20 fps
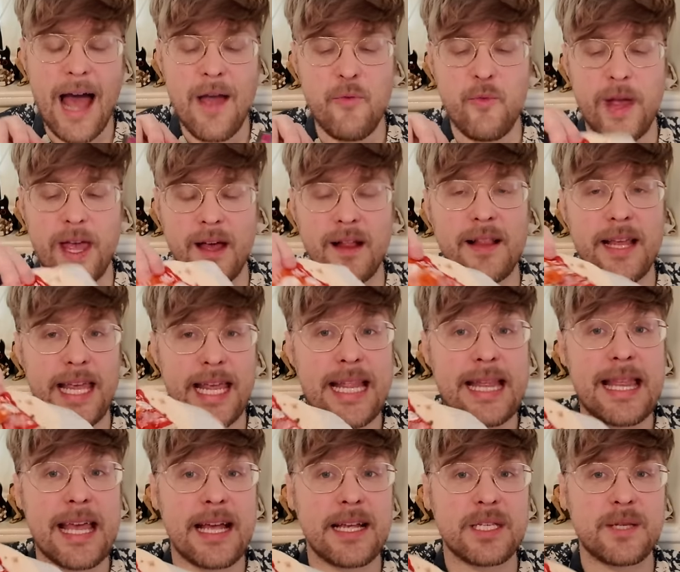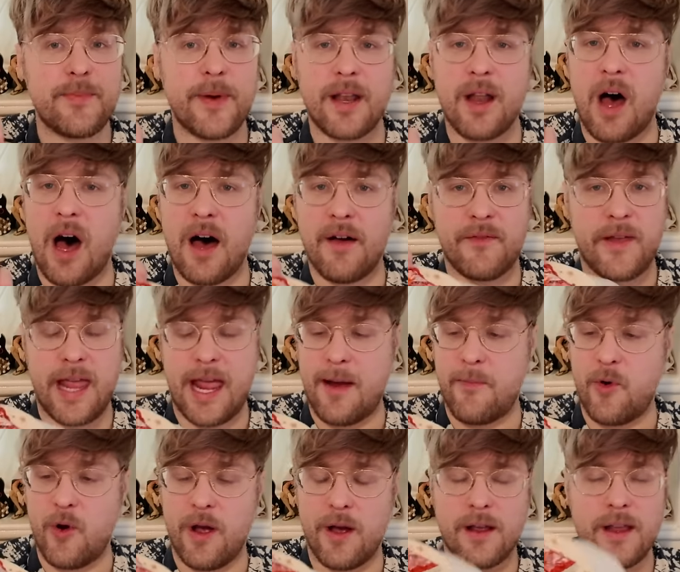I will eat this, but off
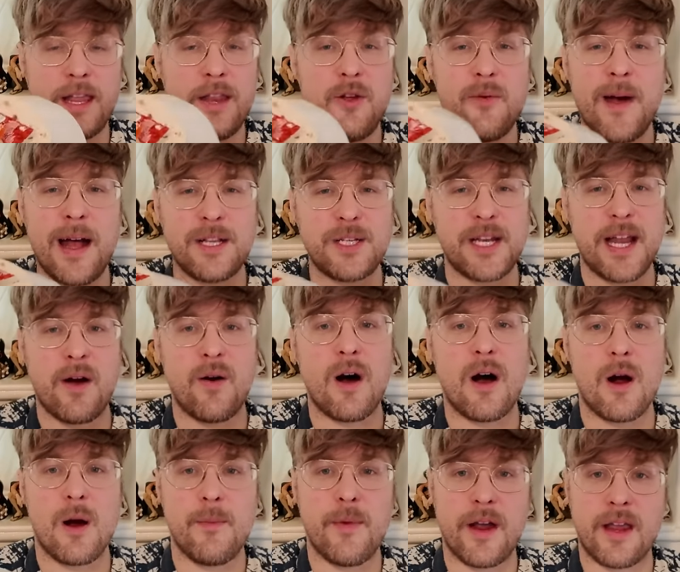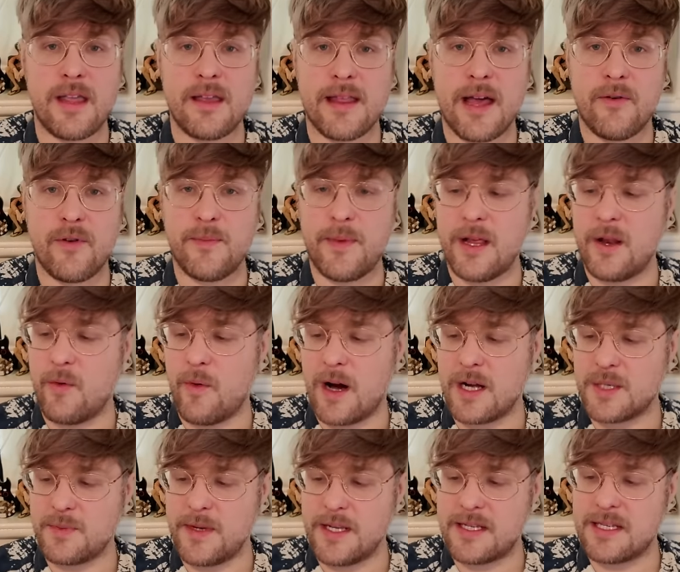camera. Can you imagine how heartbreaking that would be to
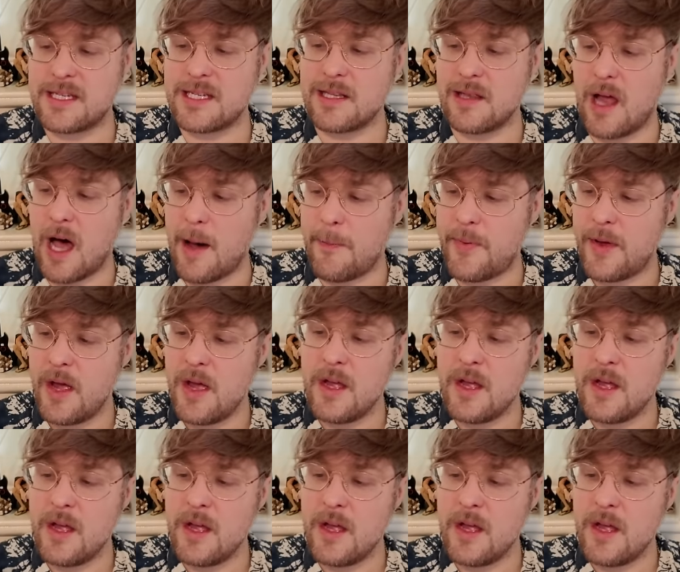watch me slop